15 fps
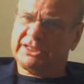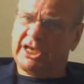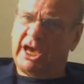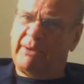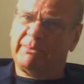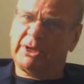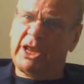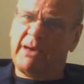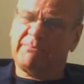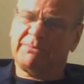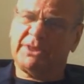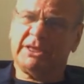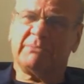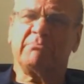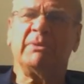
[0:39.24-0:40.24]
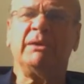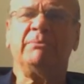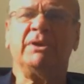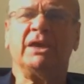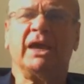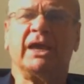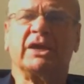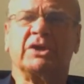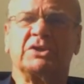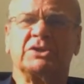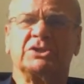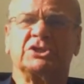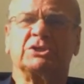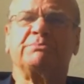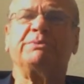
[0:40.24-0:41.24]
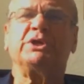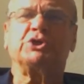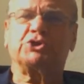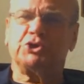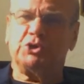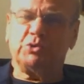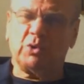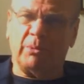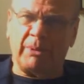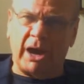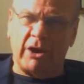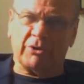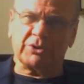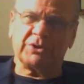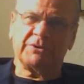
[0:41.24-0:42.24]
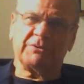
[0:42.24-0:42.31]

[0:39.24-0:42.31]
coming up that maybe I could speak to you about.